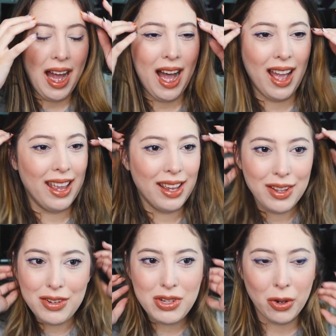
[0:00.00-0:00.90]

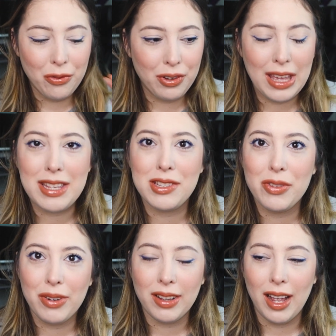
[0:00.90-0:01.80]
I don't feel like this
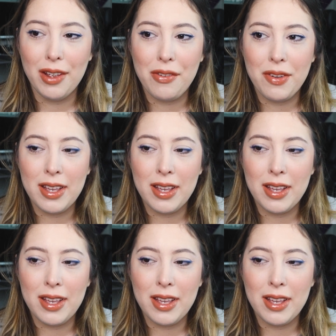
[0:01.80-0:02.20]
is real life.